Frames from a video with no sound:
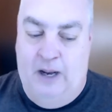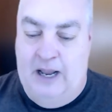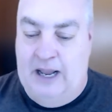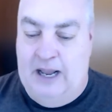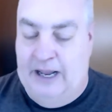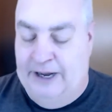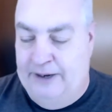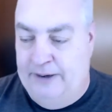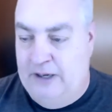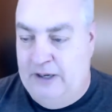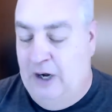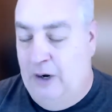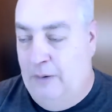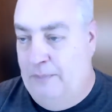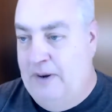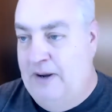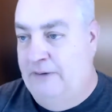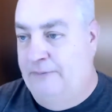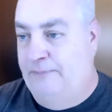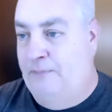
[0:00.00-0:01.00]
and
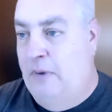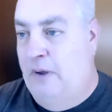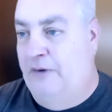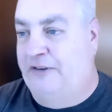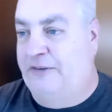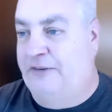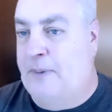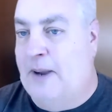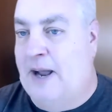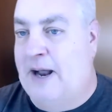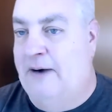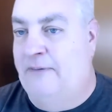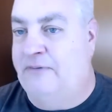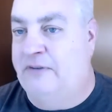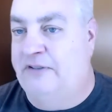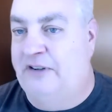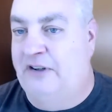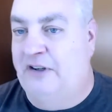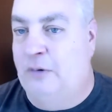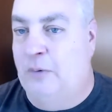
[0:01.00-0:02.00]
be the most powerful
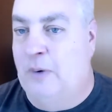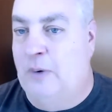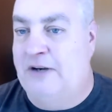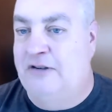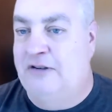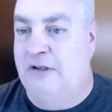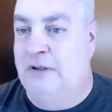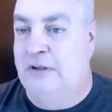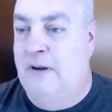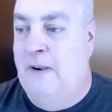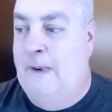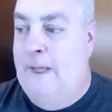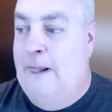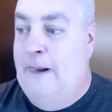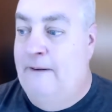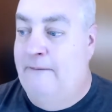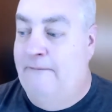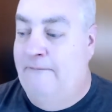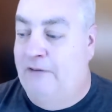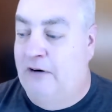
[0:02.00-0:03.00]
situation,
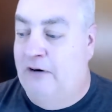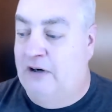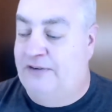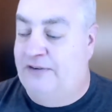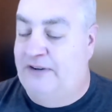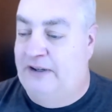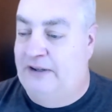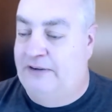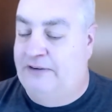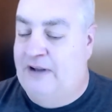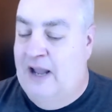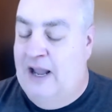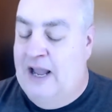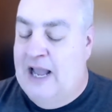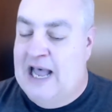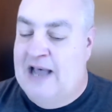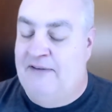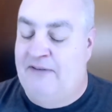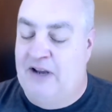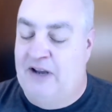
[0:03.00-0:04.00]
versus
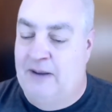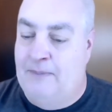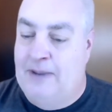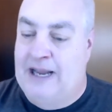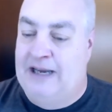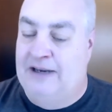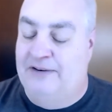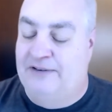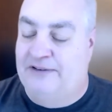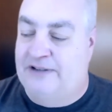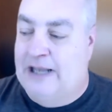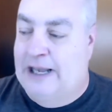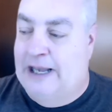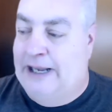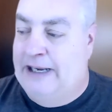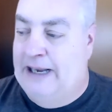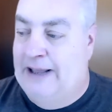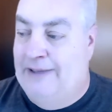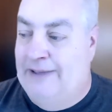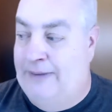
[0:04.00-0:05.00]
having a main
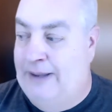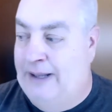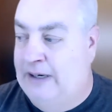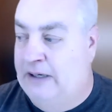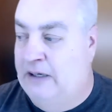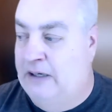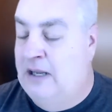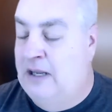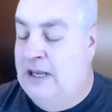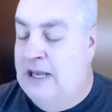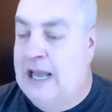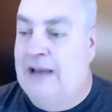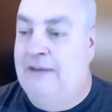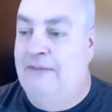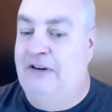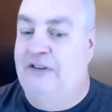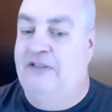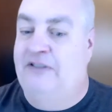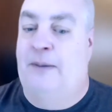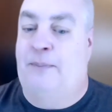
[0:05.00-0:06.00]
site and then
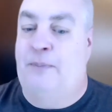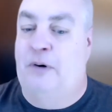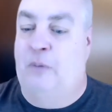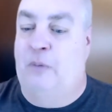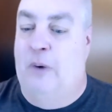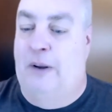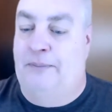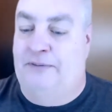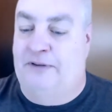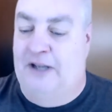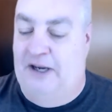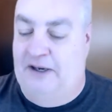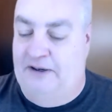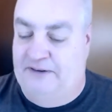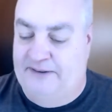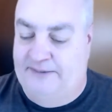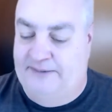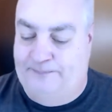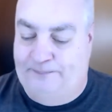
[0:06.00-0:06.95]
having separate websites.